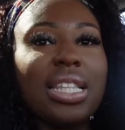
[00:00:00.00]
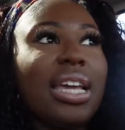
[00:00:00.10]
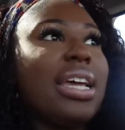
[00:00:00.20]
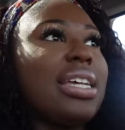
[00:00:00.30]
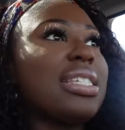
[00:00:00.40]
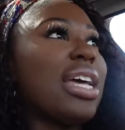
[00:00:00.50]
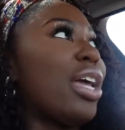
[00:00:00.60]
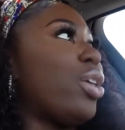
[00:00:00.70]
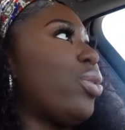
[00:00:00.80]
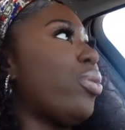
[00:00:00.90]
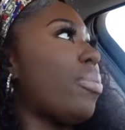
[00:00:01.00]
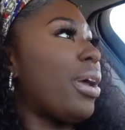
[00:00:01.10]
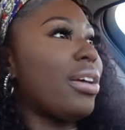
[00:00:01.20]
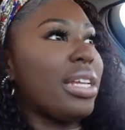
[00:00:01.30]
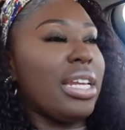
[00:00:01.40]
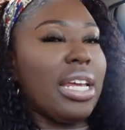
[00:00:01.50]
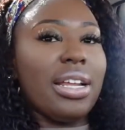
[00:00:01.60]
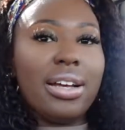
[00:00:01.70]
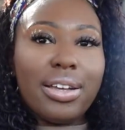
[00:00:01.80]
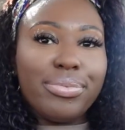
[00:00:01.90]
things that you apparently need
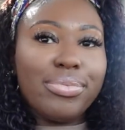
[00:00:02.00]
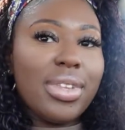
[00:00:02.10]
done.